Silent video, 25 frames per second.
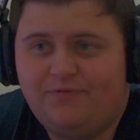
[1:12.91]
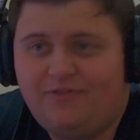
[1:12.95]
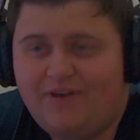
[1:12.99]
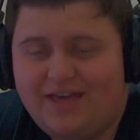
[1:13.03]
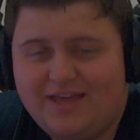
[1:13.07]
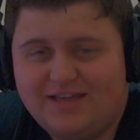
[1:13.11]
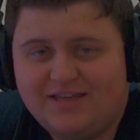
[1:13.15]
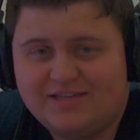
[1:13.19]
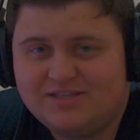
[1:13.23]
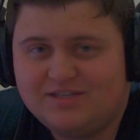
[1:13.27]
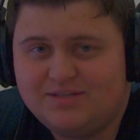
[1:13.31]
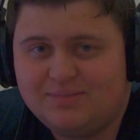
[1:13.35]

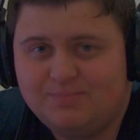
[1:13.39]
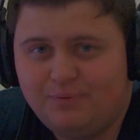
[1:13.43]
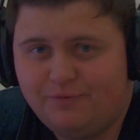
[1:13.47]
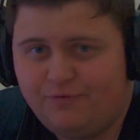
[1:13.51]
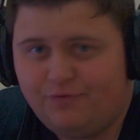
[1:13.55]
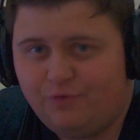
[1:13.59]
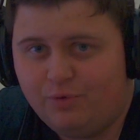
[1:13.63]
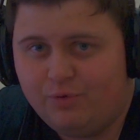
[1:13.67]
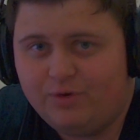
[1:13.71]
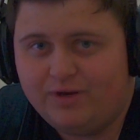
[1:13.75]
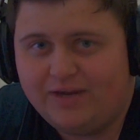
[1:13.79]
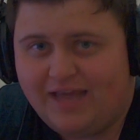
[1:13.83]
face
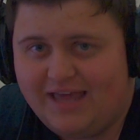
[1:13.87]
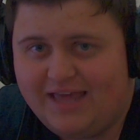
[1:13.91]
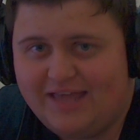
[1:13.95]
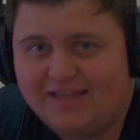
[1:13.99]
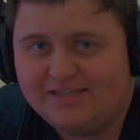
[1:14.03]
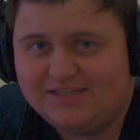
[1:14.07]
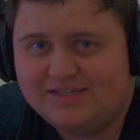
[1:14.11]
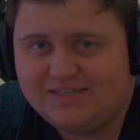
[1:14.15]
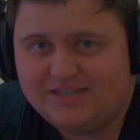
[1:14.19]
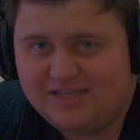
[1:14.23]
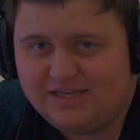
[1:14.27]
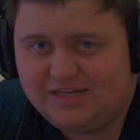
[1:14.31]
before he
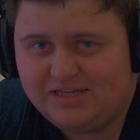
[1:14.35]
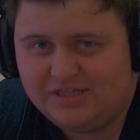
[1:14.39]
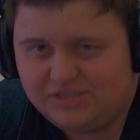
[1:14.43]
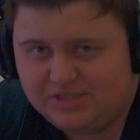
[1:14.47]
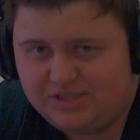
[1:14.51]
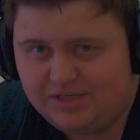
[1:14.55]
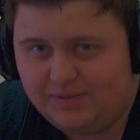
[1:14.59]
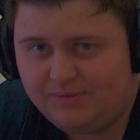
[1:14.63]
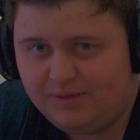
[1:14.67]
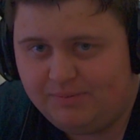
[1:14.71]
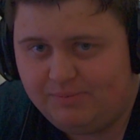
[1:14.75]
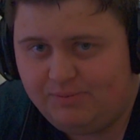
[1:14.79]
ends his
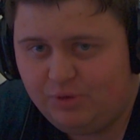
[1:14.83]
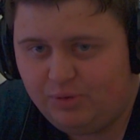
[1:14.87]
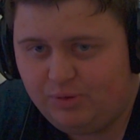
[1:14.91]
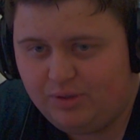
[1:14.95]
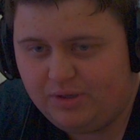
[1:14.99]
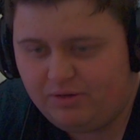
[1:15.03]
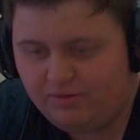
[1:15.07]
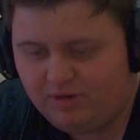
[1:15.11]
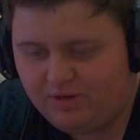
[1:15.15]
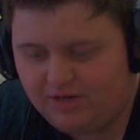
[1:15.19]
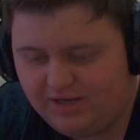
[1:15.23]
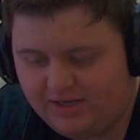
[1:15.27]
WWE
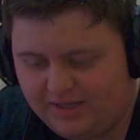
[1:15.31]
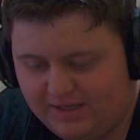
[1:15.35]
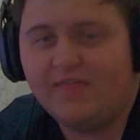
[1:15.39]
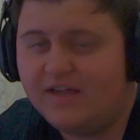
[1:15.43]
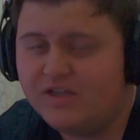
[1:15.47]
career.